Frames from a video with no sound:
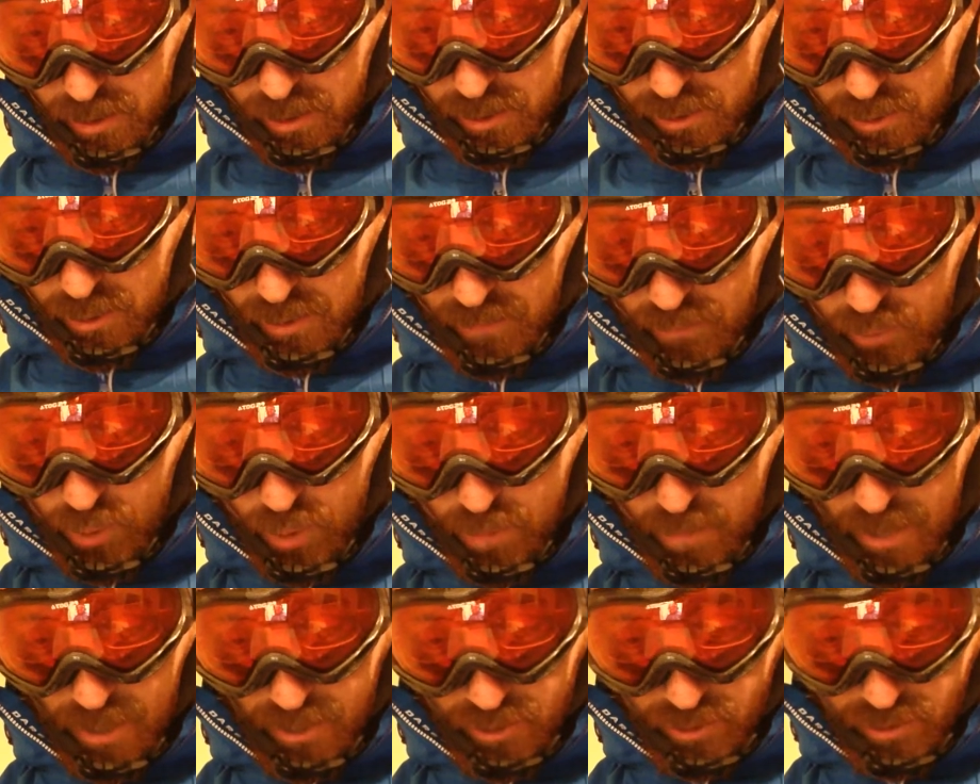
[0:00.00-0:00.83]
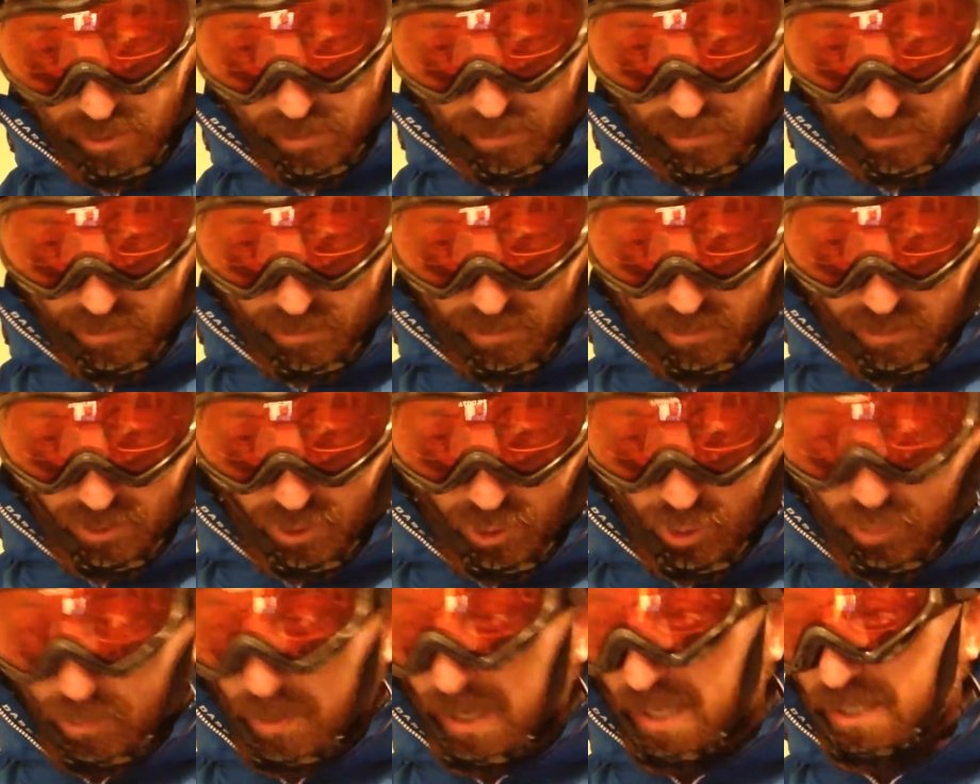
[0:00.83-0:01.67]
So if you imagine
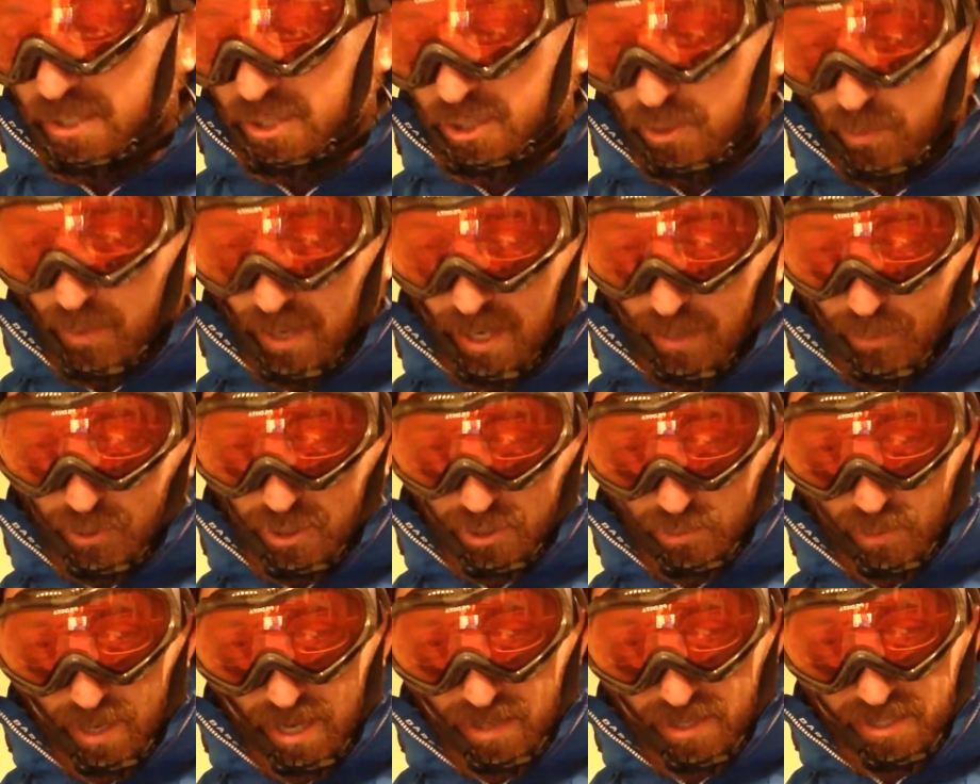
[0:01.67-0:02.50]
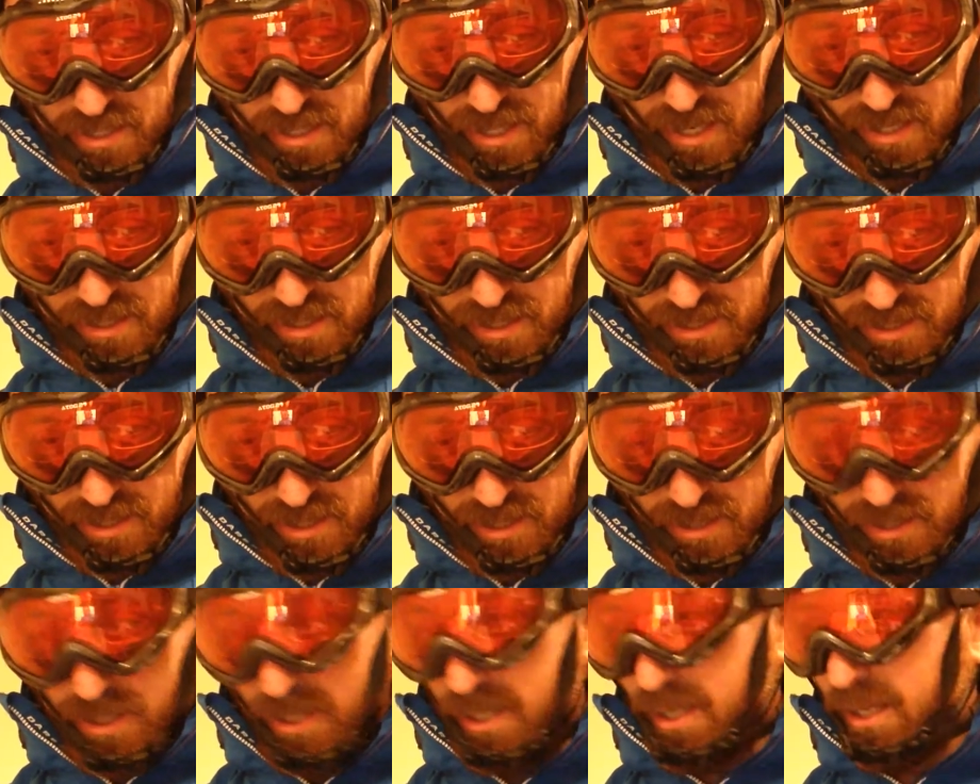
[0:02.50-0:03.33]
2 meters away, which is where the scientist
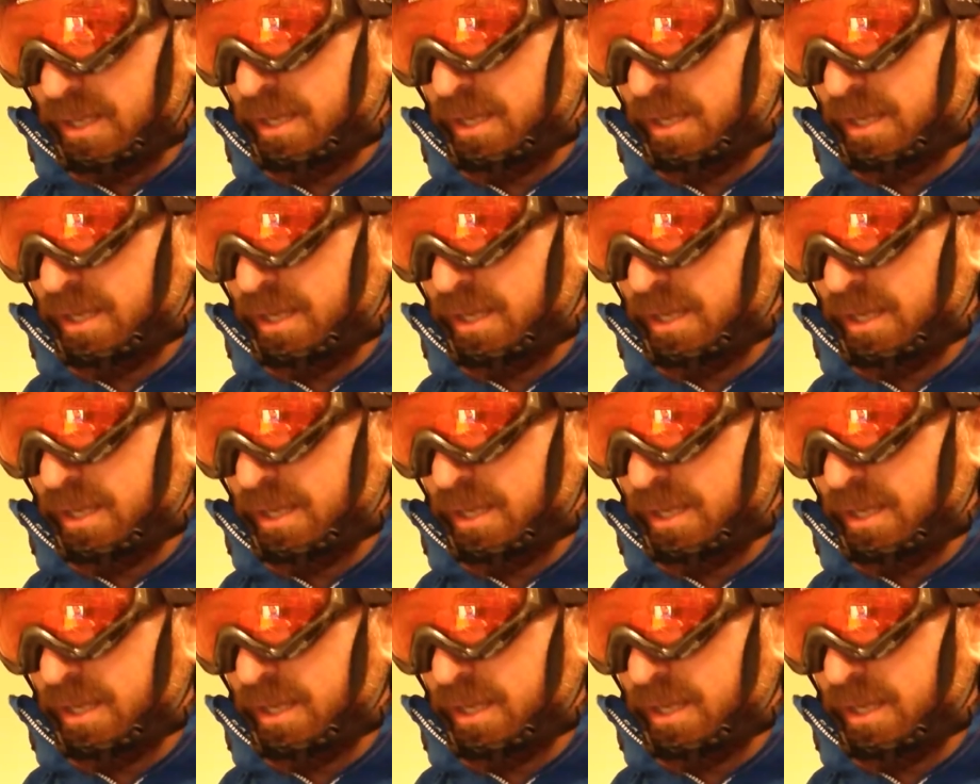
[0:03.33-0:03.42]
is,